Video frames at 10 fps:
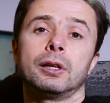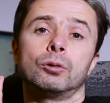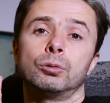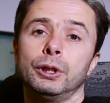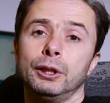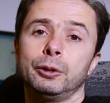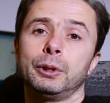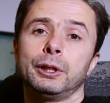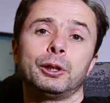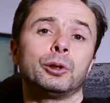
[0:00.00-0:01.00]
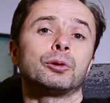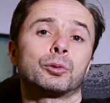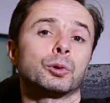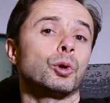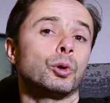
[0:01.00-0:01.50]
really good
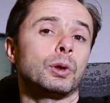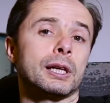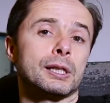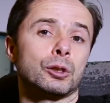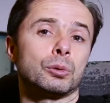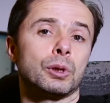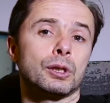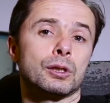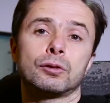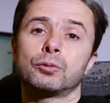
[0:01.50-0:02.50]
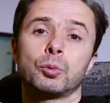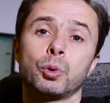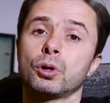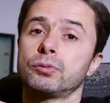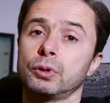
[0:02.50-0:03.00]
for low light situations, for
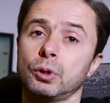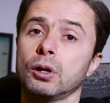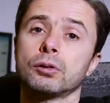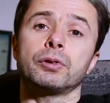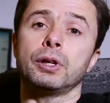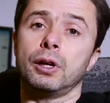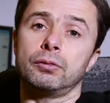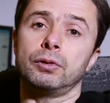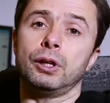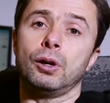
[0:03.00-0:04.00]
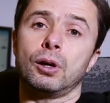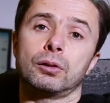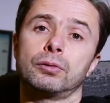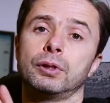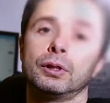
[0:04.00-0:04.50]
both photography and
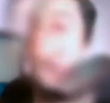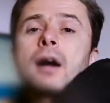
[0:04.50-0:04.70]
videography.